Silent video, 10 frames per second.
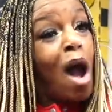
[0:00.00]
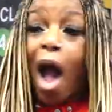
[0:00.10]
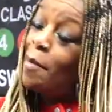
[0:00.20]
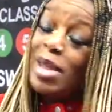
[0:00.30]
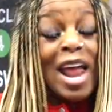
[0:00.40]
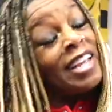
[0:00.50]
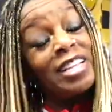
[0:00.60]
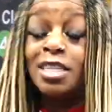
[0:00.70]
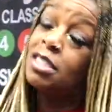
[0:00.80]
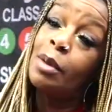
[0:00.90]
I may not
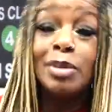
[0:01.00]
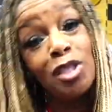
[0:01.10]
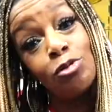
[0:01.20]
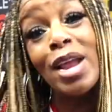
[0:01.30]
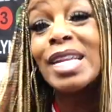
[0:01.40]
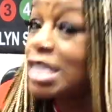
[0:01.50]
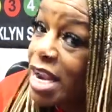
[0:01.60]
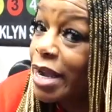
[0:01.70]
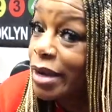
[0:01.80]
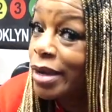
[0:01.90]
get this up until next
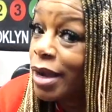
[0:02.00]
year.